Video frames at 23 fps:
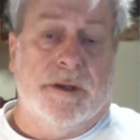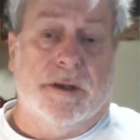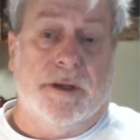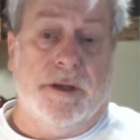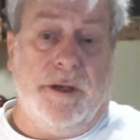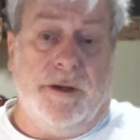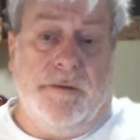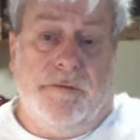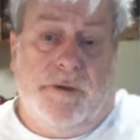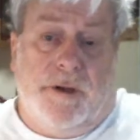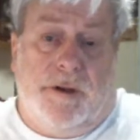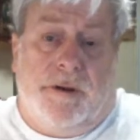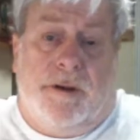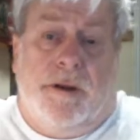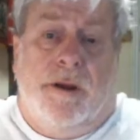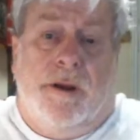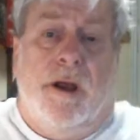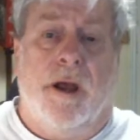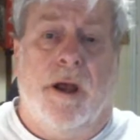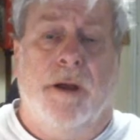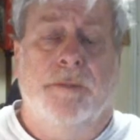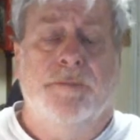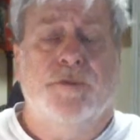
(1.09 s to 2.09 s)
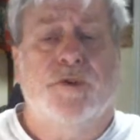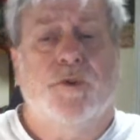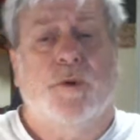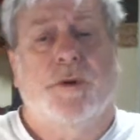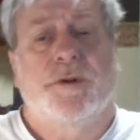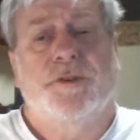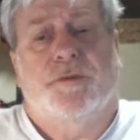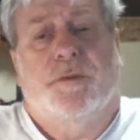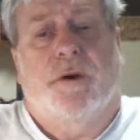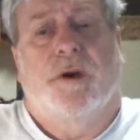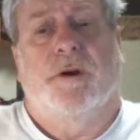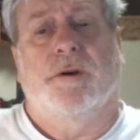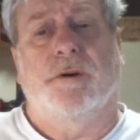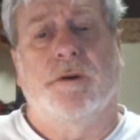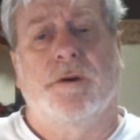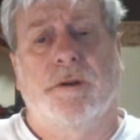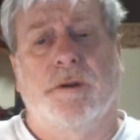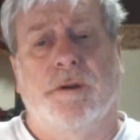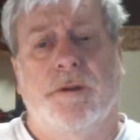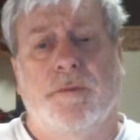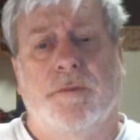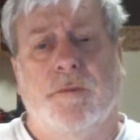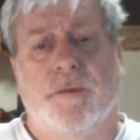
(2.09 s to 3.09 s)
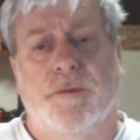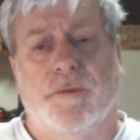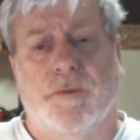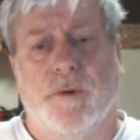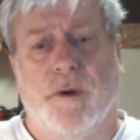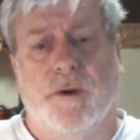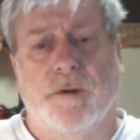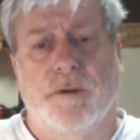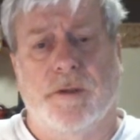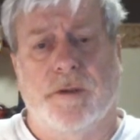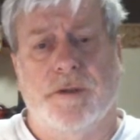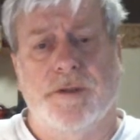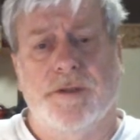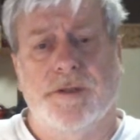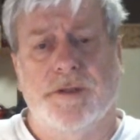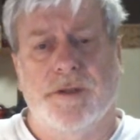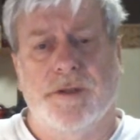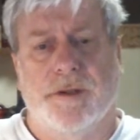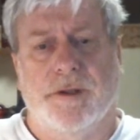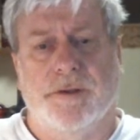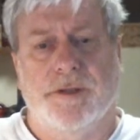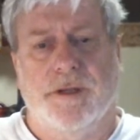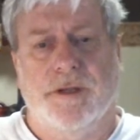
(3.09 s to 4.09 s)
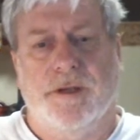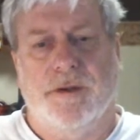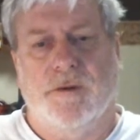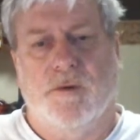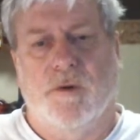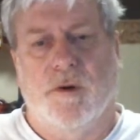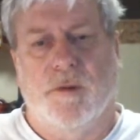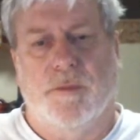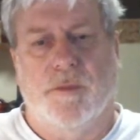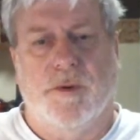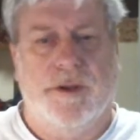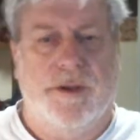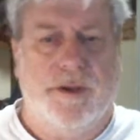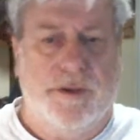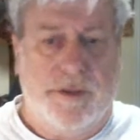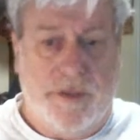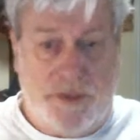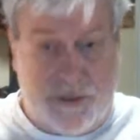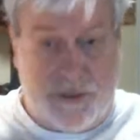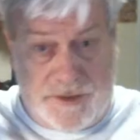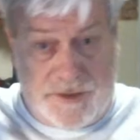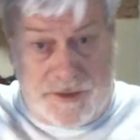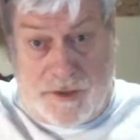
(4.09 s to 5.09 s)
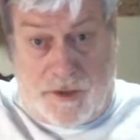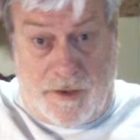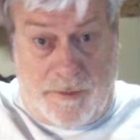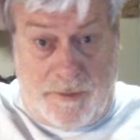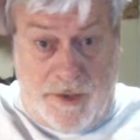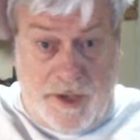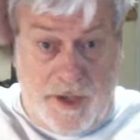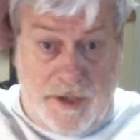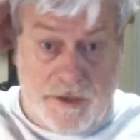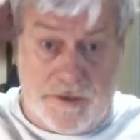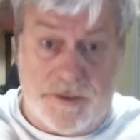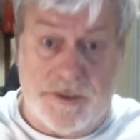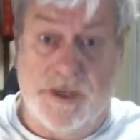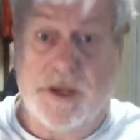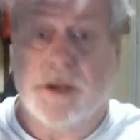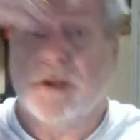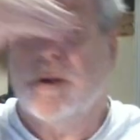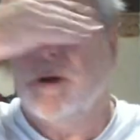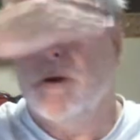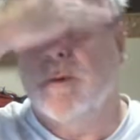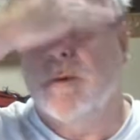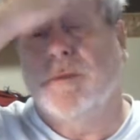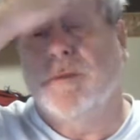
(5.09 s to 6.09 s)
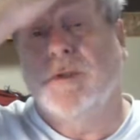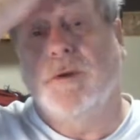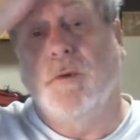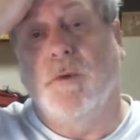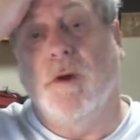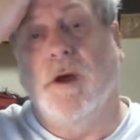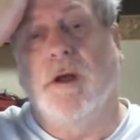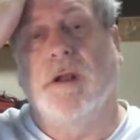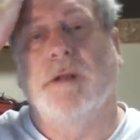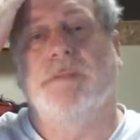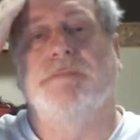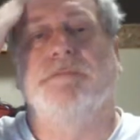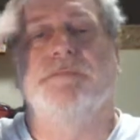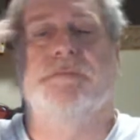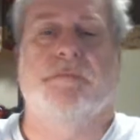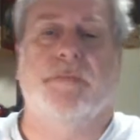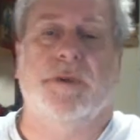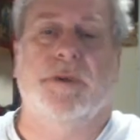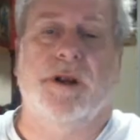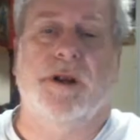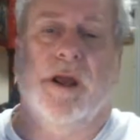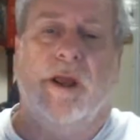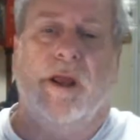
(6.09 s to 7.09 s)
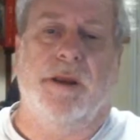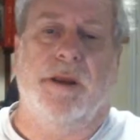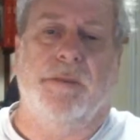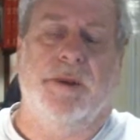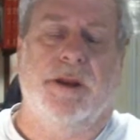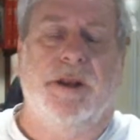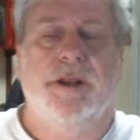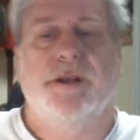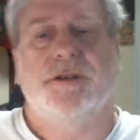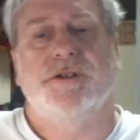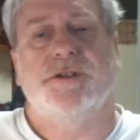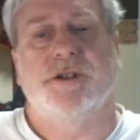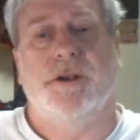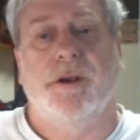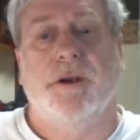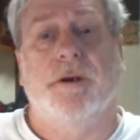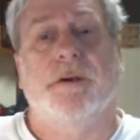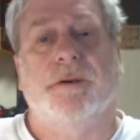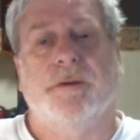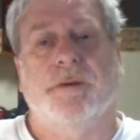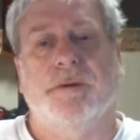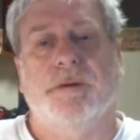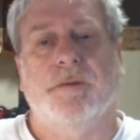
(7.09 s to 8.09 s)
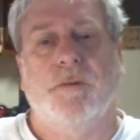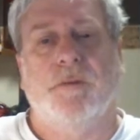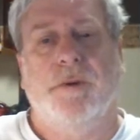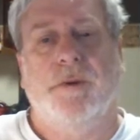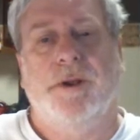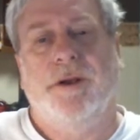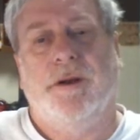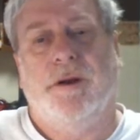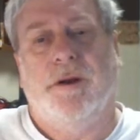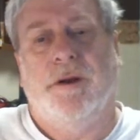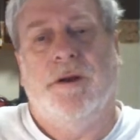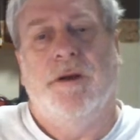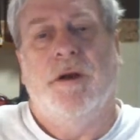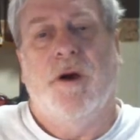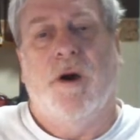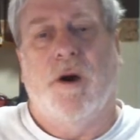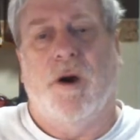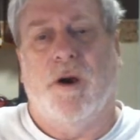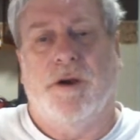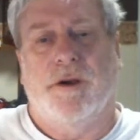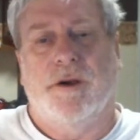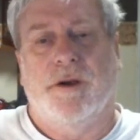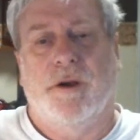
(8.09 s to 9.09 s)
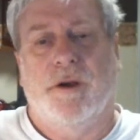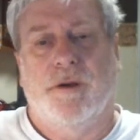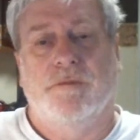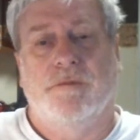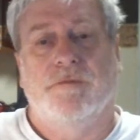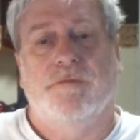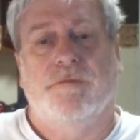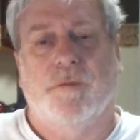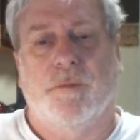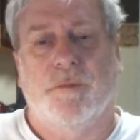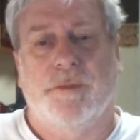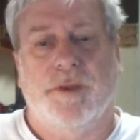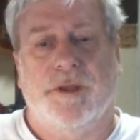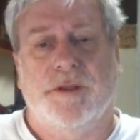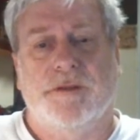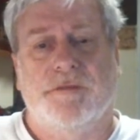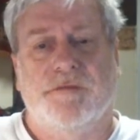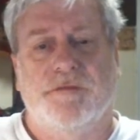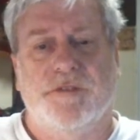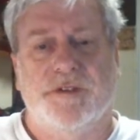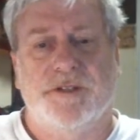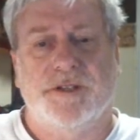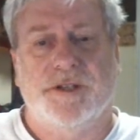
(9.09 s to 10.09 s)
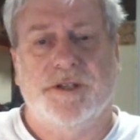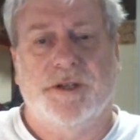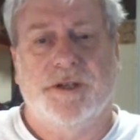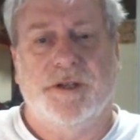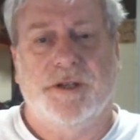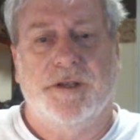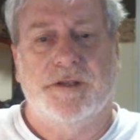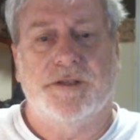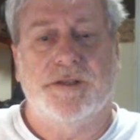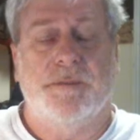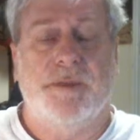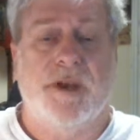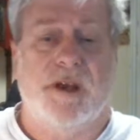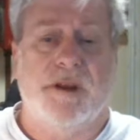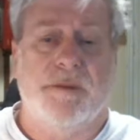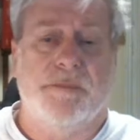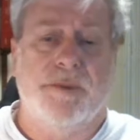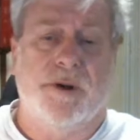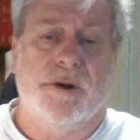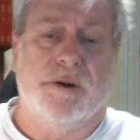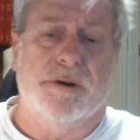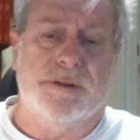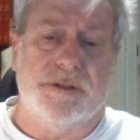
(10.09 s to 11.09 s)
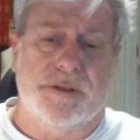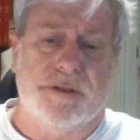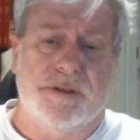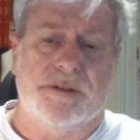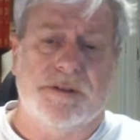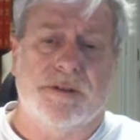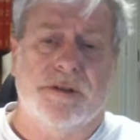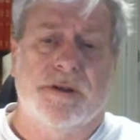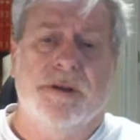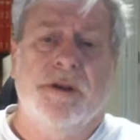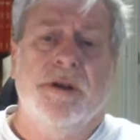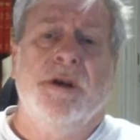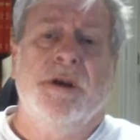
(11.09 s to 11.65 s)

Good evening. I'm George Runkle with Runkle Consulting Incorporated. I'm sorry my hair's not combed too well, but I am an engineer. We aren't known for being fastidious about appearances.